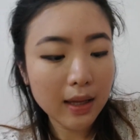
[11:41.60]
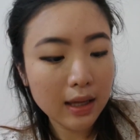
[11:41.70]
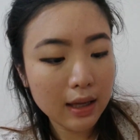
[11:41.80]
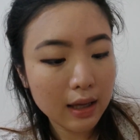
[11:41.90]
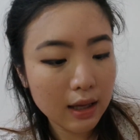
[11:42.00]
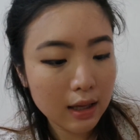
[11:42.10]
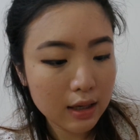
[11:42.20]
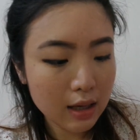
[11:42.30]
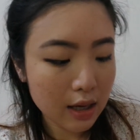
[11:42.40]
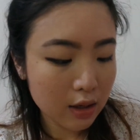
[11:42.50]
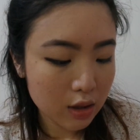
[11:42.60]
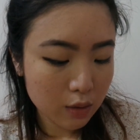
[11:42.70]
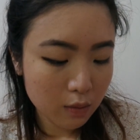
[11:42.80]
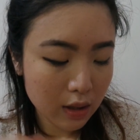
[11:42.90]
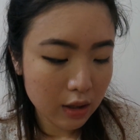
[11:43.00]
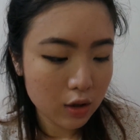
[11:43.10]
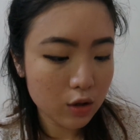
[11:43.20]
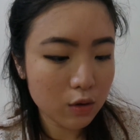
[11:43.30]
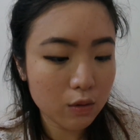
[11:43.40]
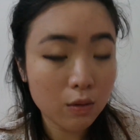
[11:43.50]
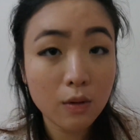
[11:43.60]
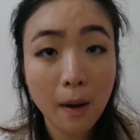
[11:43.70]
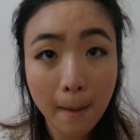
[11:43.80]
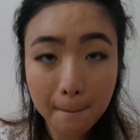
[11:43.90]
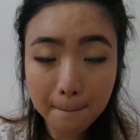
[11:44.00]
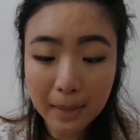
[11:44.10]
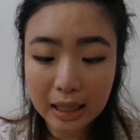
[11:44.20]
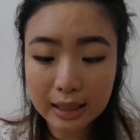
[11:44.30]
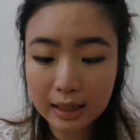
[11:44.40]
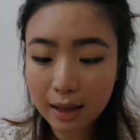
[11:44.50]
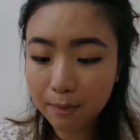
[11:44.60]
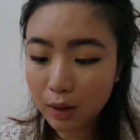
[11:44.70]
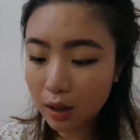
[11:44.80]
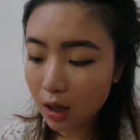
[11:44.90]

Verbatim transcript: me, and I just wanted to mix up the